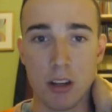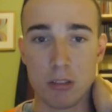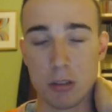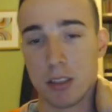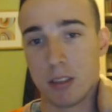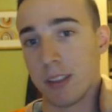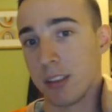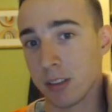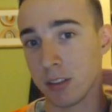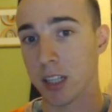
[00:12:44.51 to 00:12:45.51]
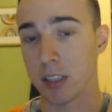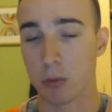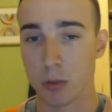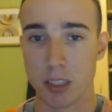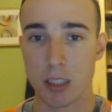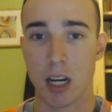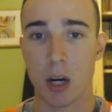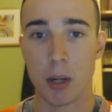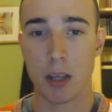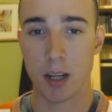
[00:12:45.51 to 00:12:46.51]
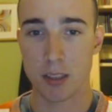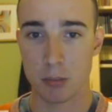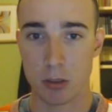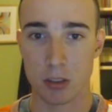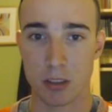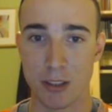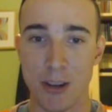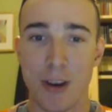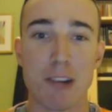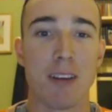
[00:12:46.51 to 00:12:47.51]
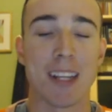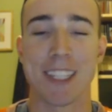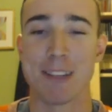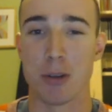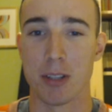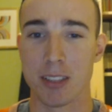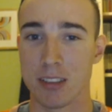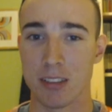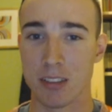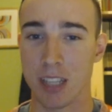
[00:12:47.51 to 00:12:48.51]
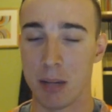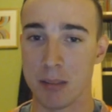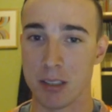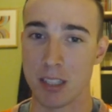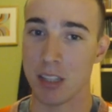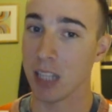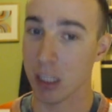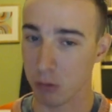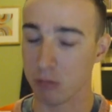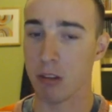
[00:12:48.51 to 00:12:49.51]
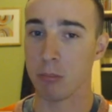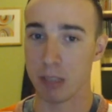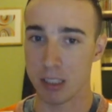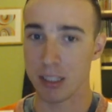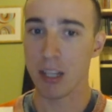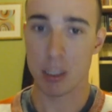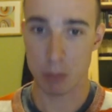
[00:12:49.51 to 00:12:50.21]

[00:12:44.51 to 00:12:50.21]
although it's very instructive to see how he does it, because all of us have lost games, and not only in Blitz,